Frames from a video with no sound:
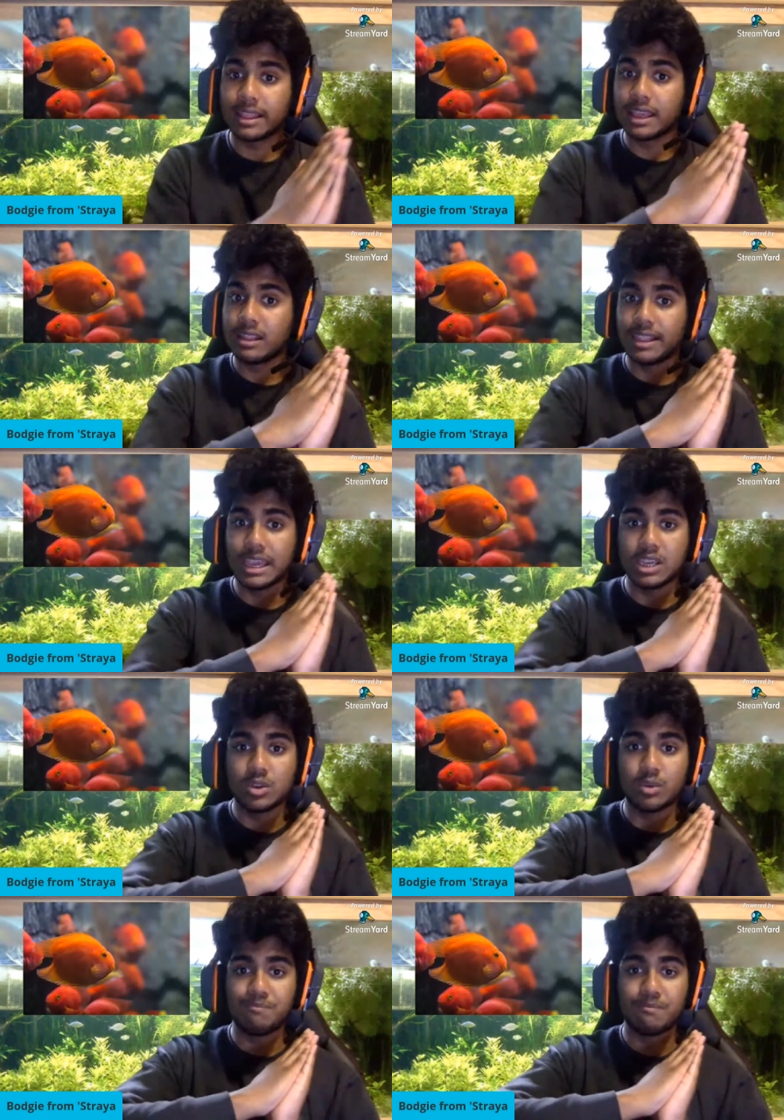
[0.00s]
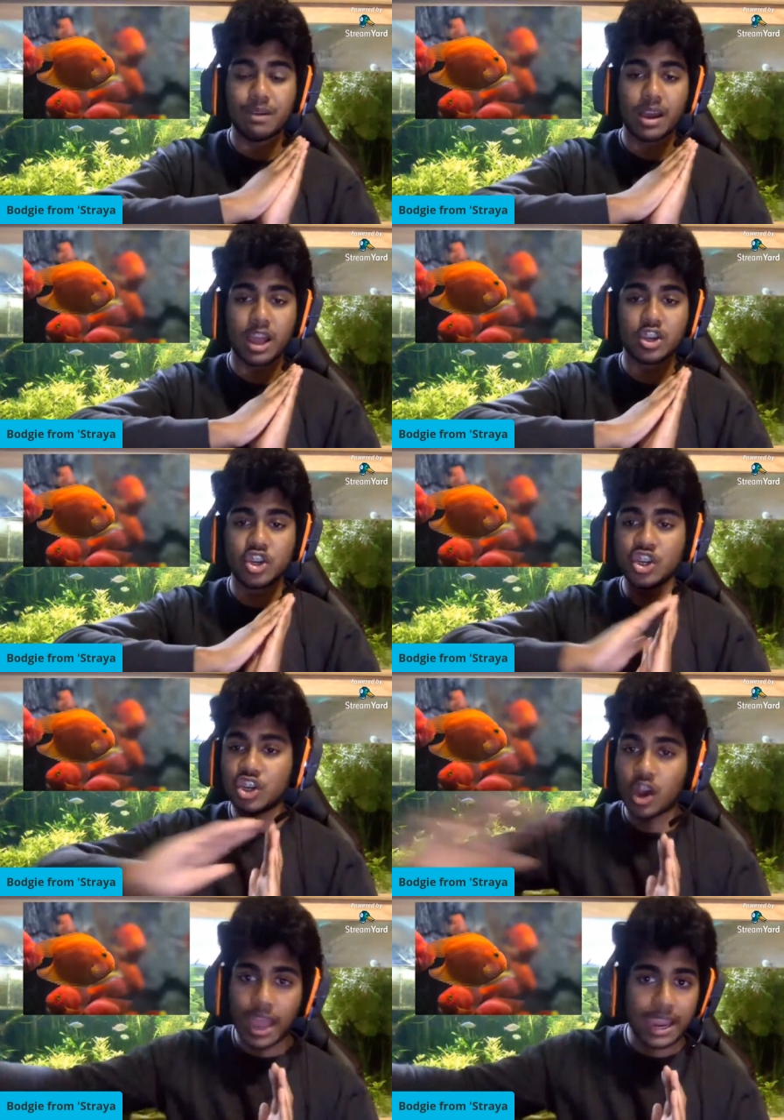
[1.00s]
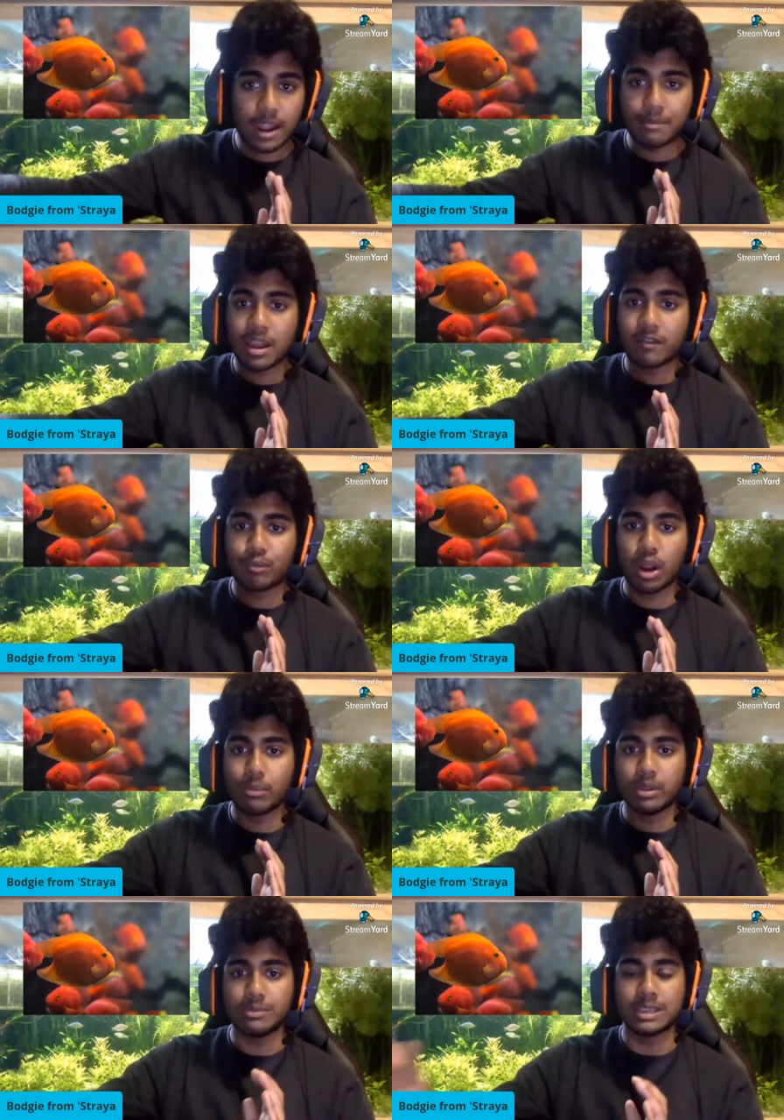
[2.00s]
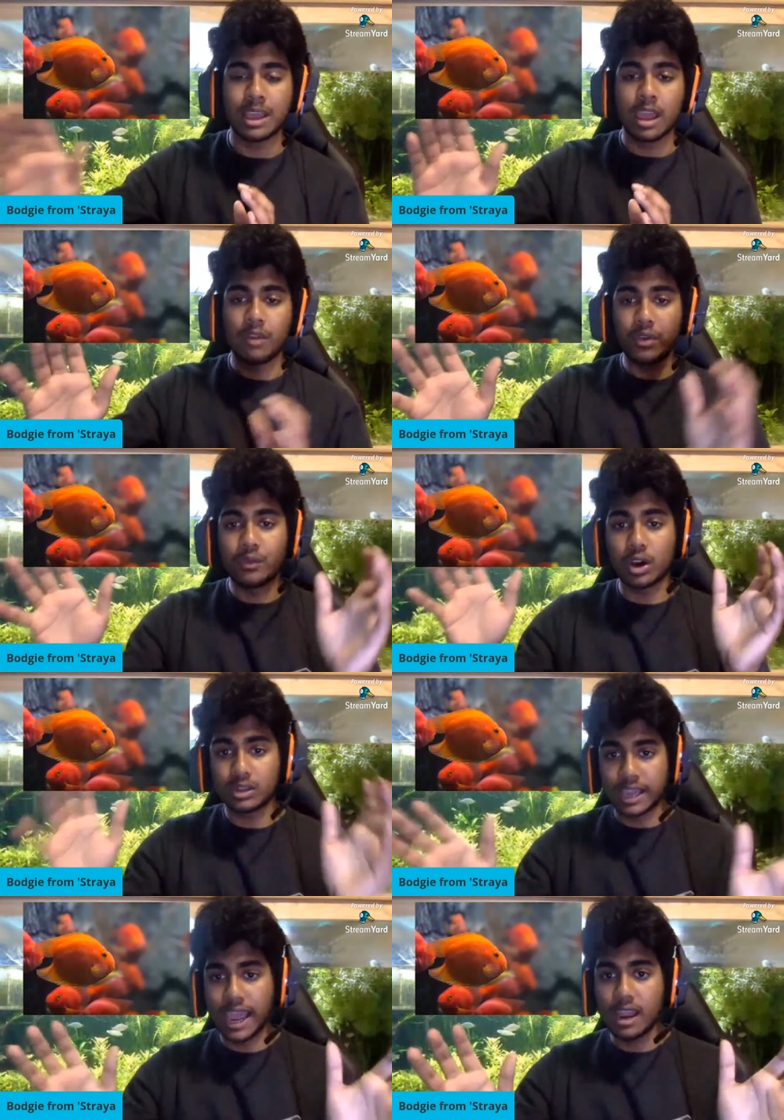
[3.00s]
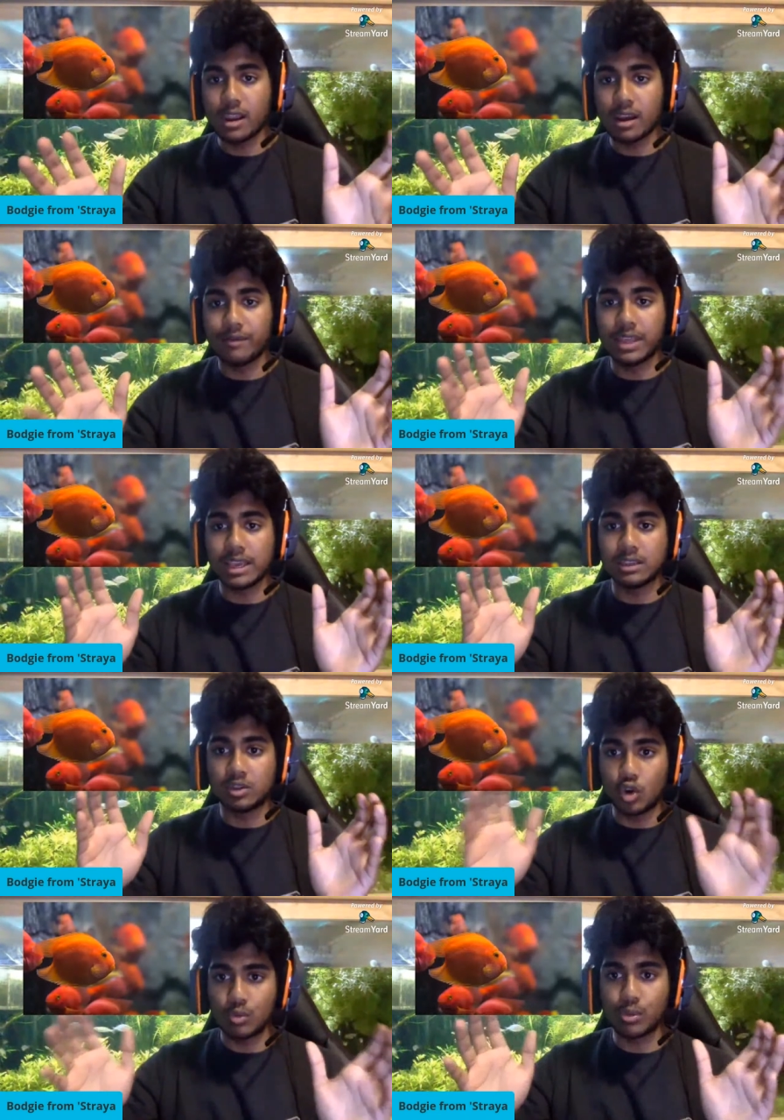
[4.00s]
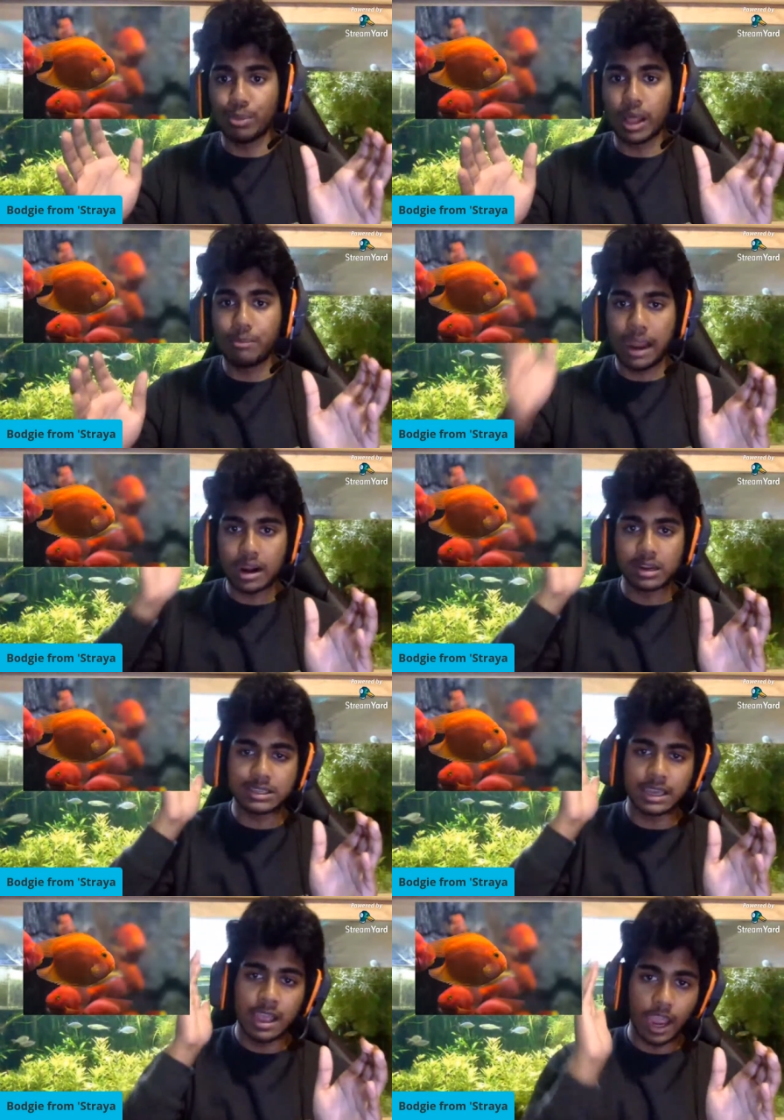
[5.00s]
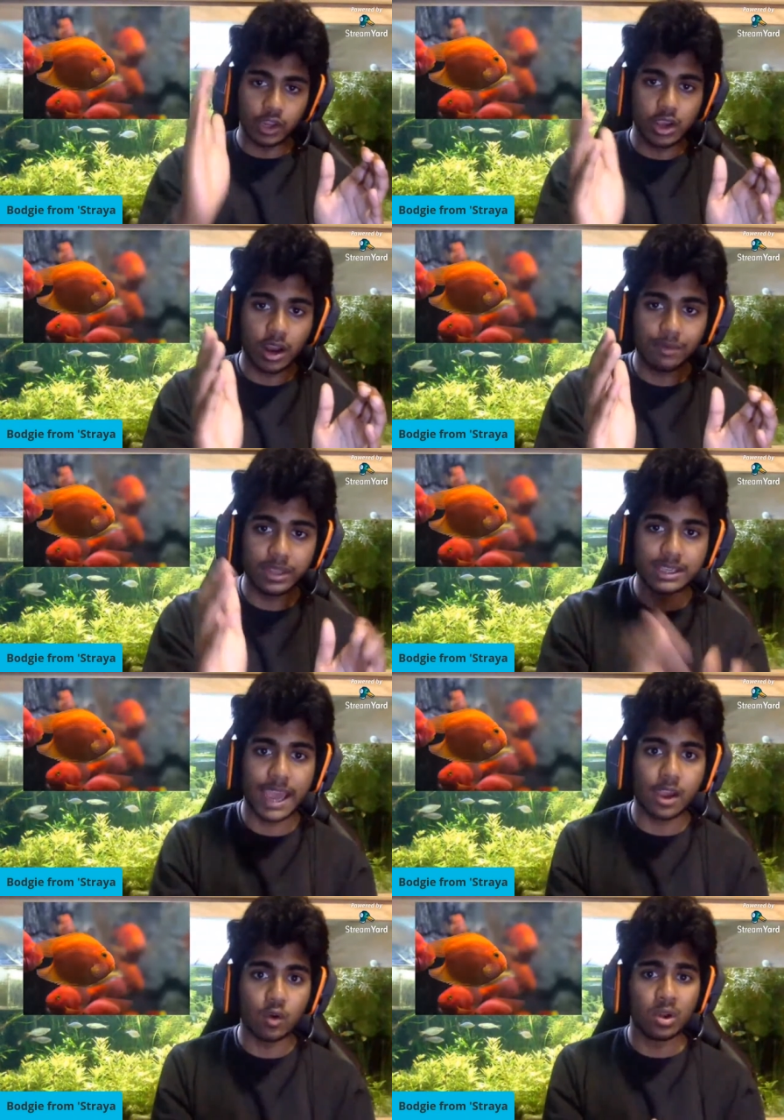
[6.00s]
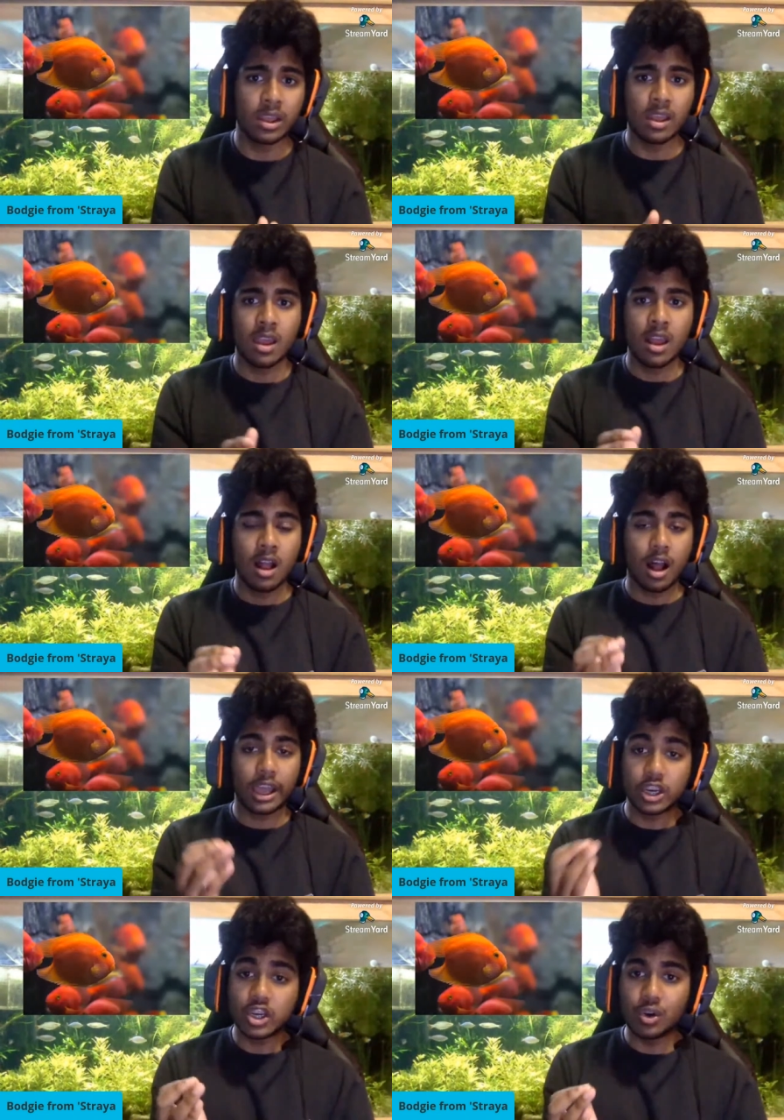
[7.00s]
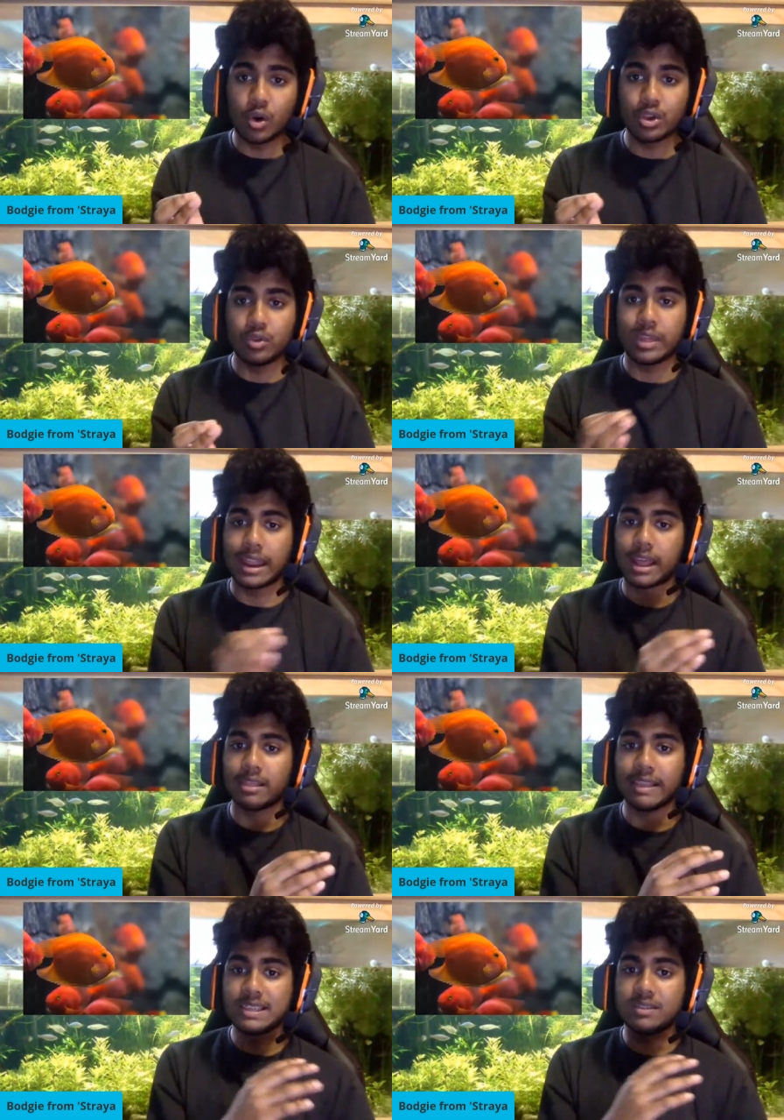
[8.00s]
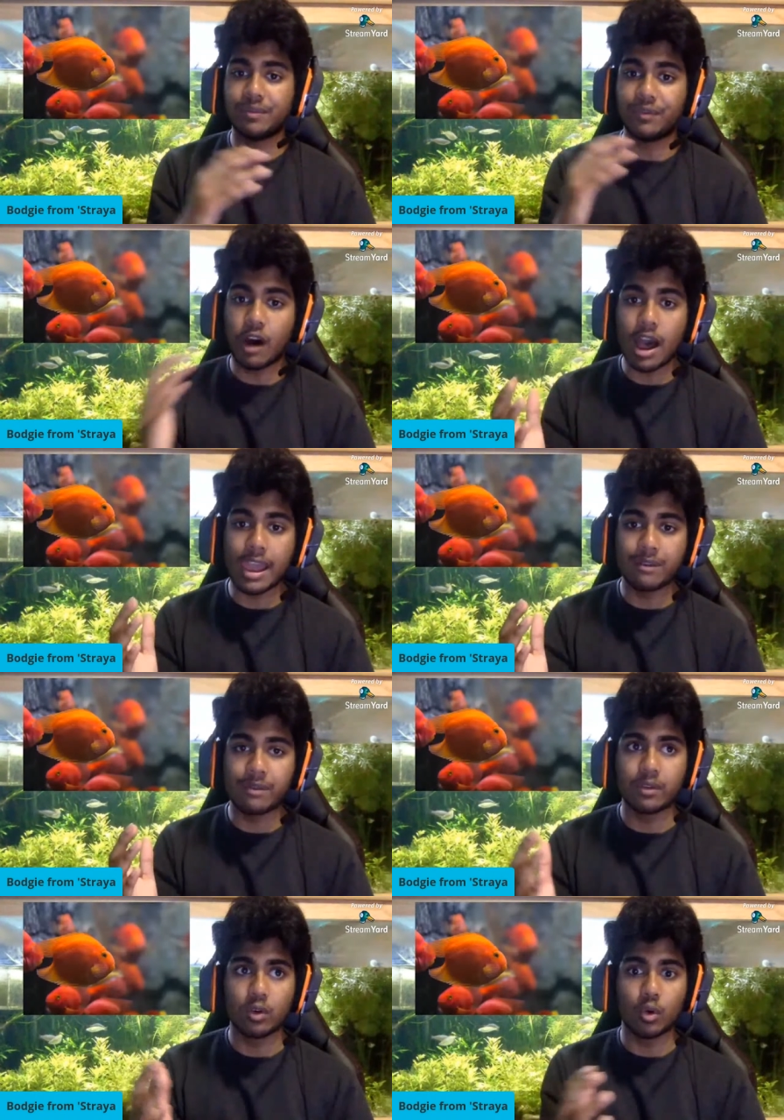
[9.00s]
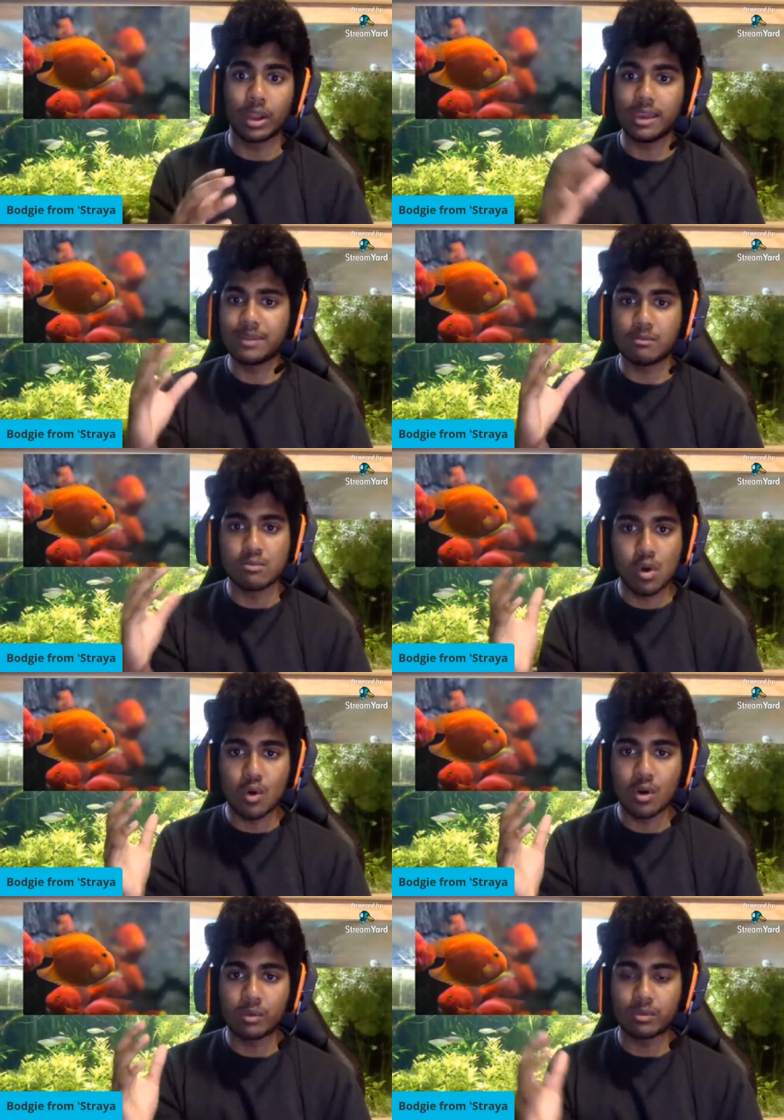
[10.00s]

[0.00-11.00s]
can lead to a, a giant amount of problems. If you've got 10 of these normal blood parrots and you cut off their tail, I assure you that at least five or even more